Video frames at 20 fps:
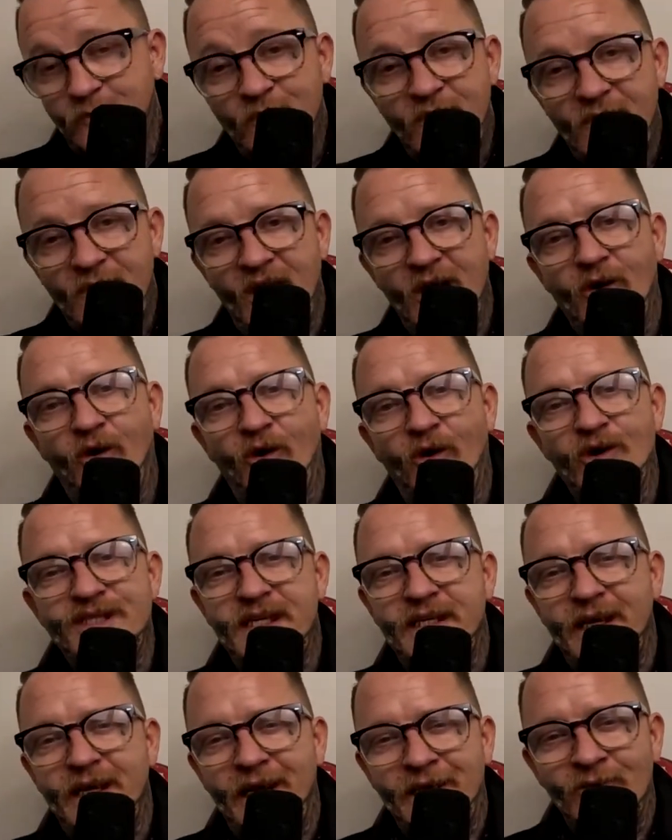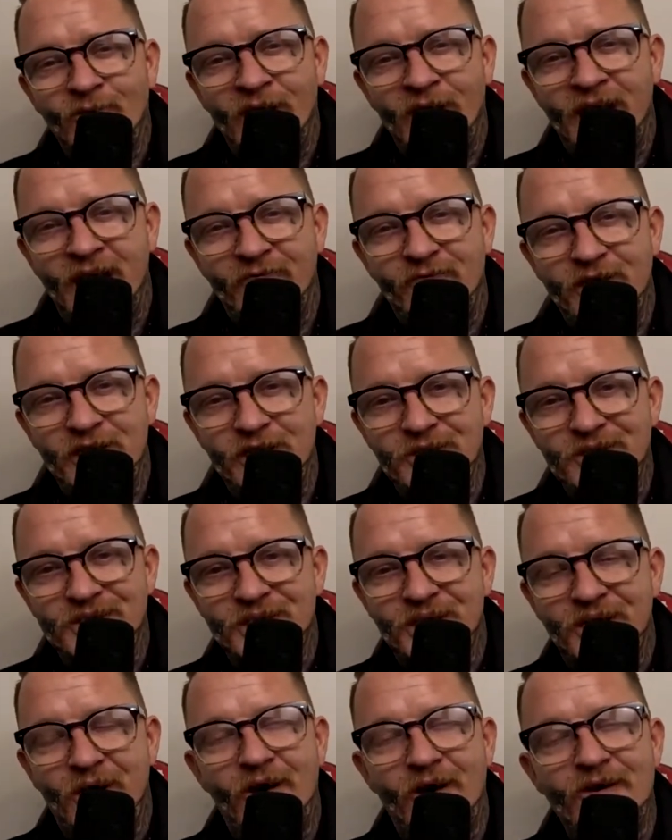Oi, did anyone ever used to
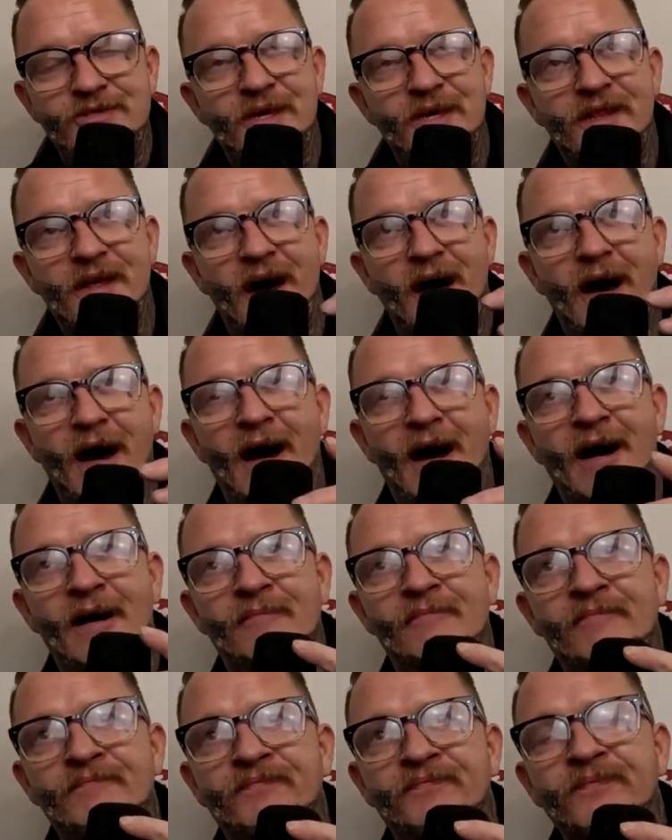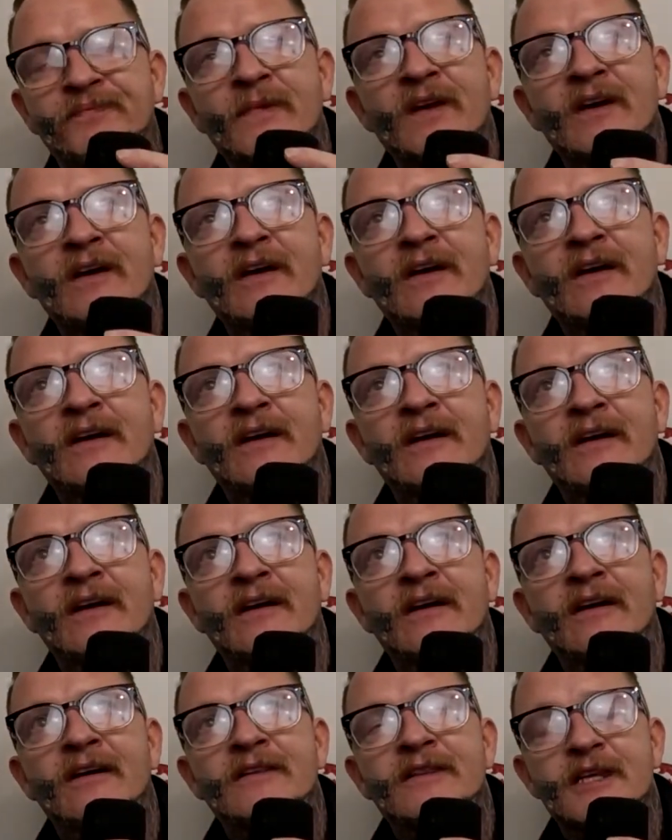go to
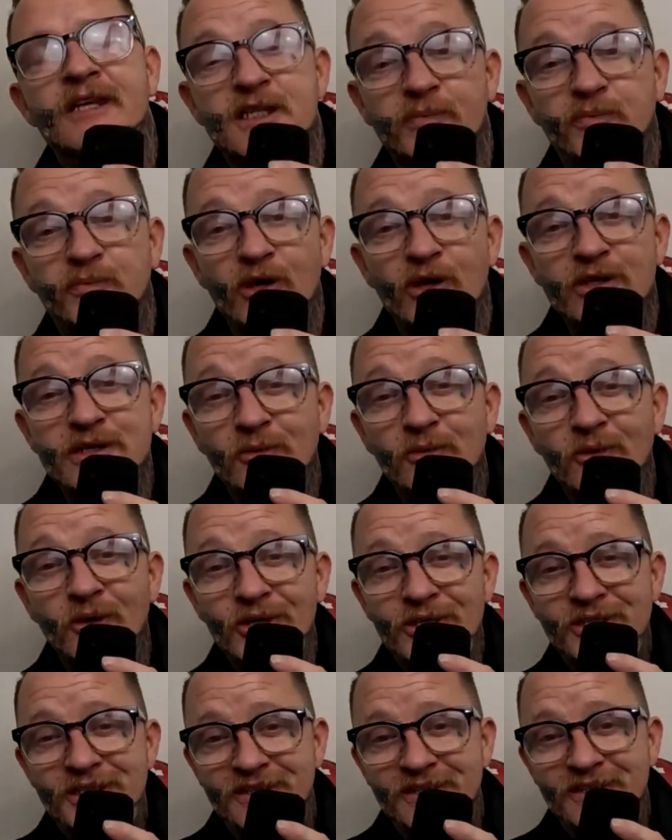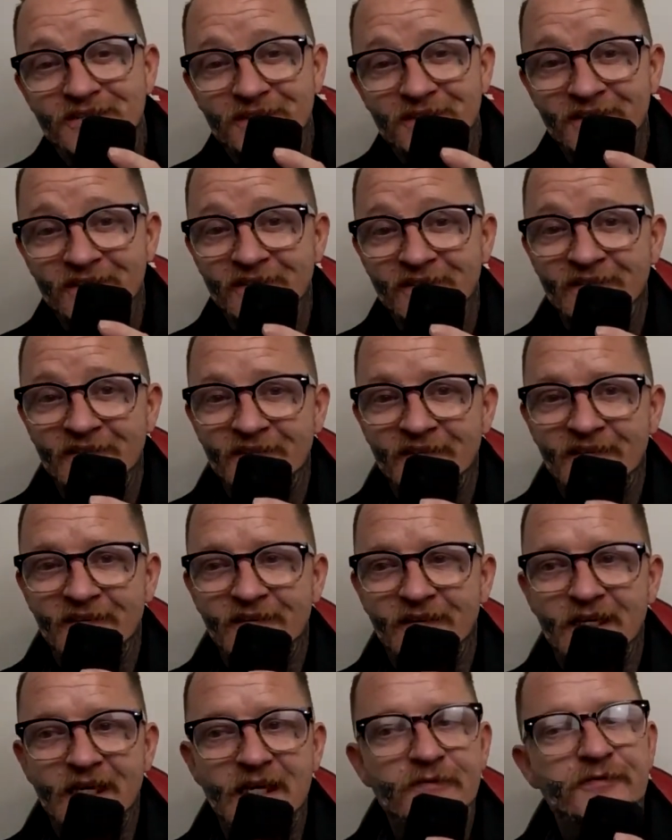the Spotswood?
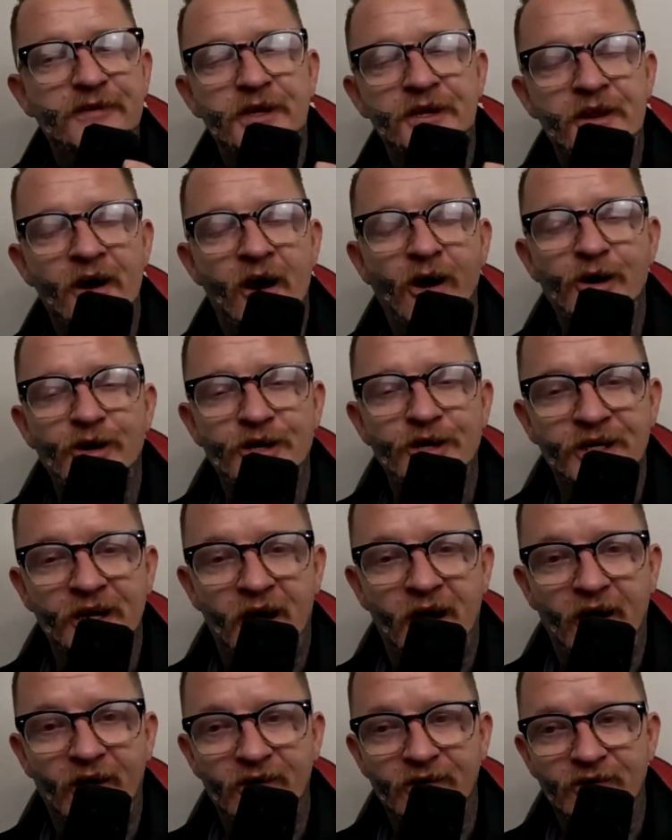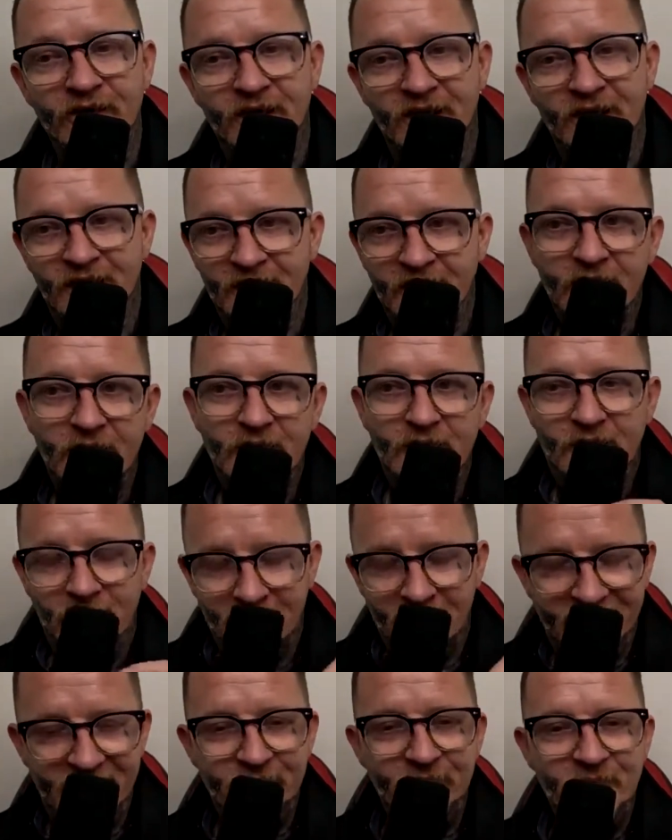If you know, you know.
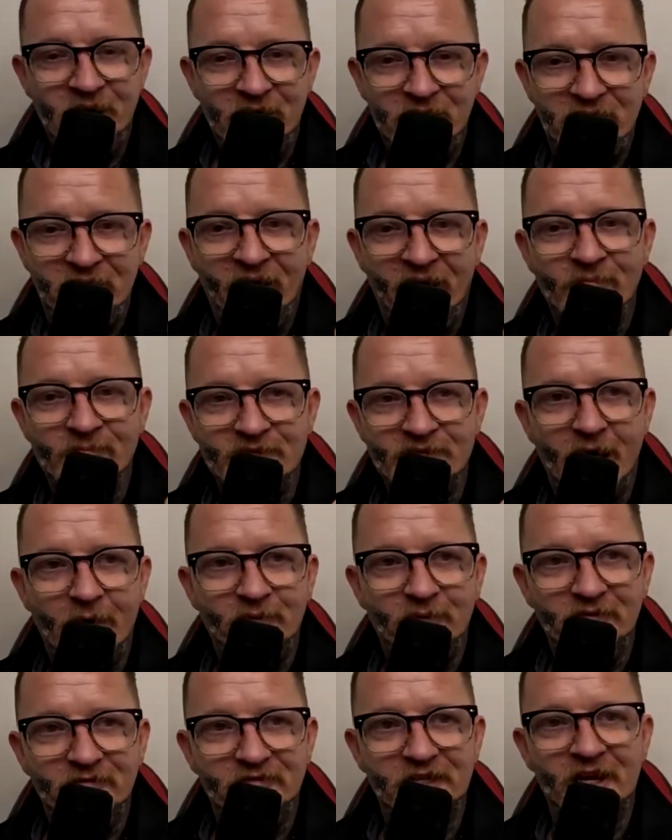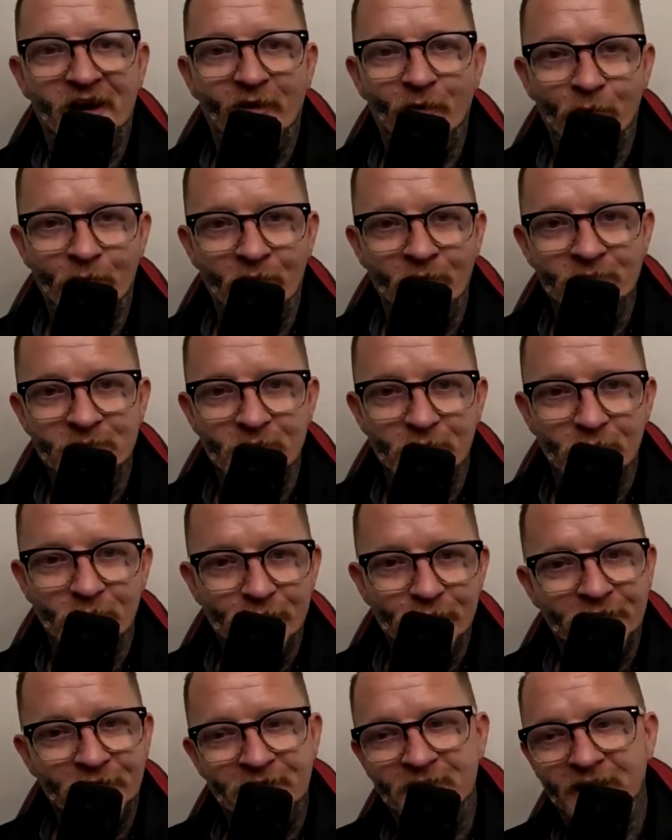Give me a thumbs up if you know what I'm
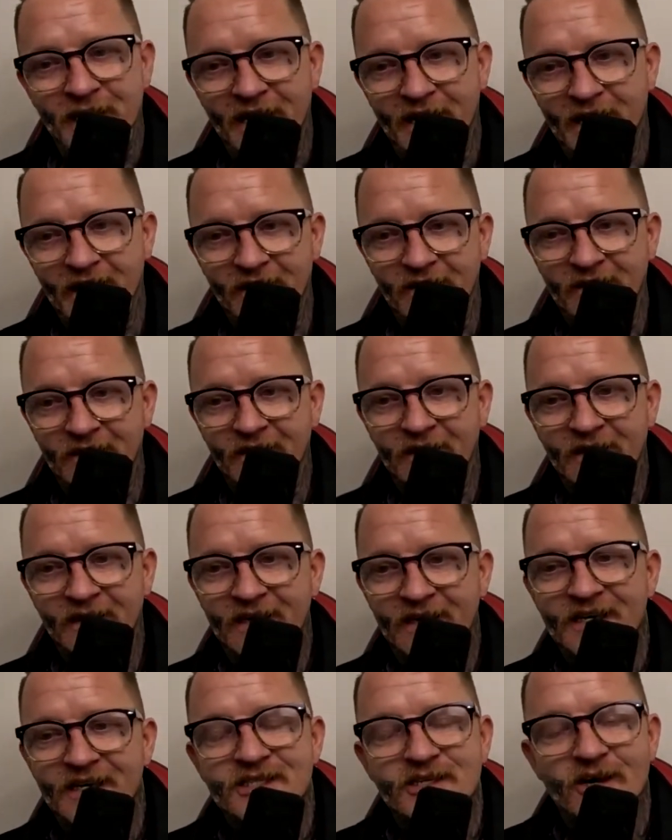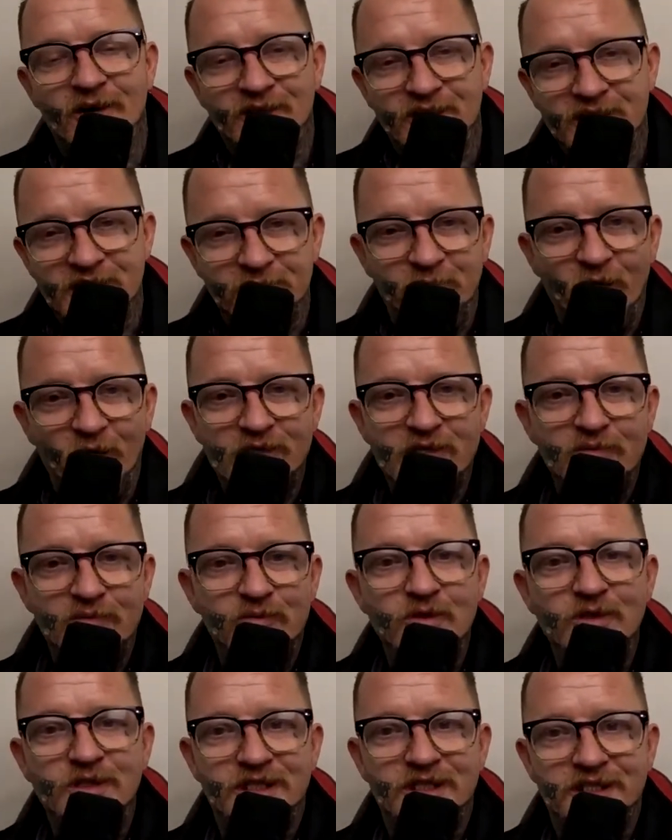talking about. So the
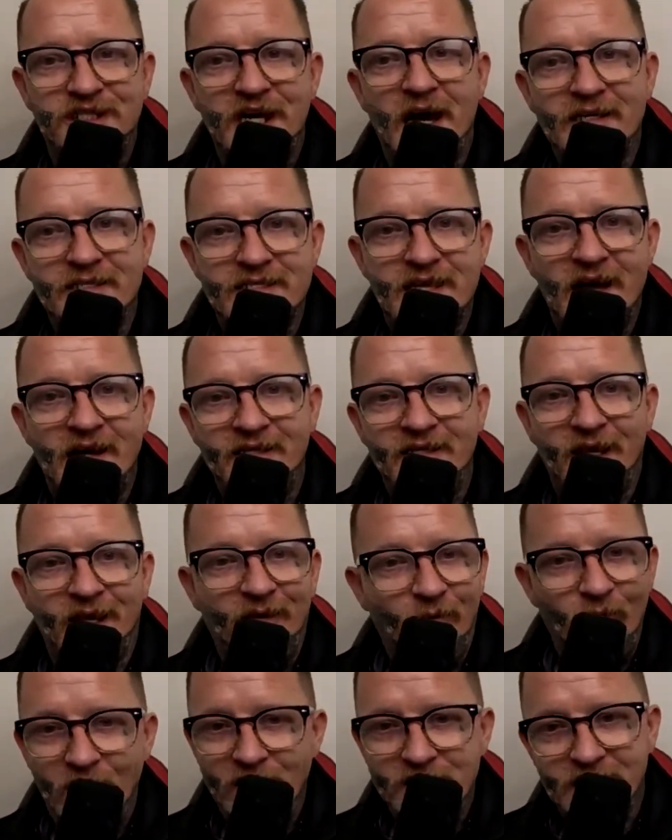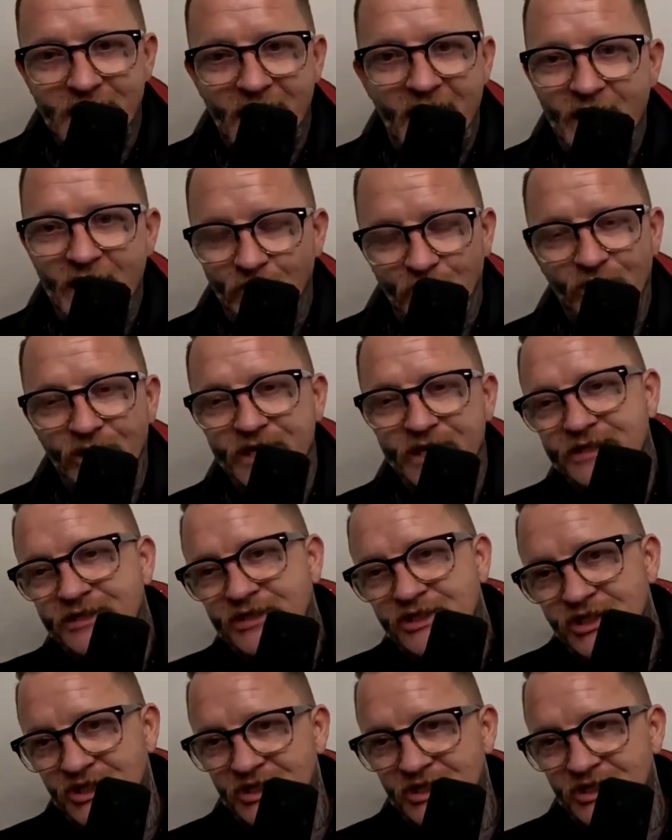Spotswood's just under the Westgate Bridge.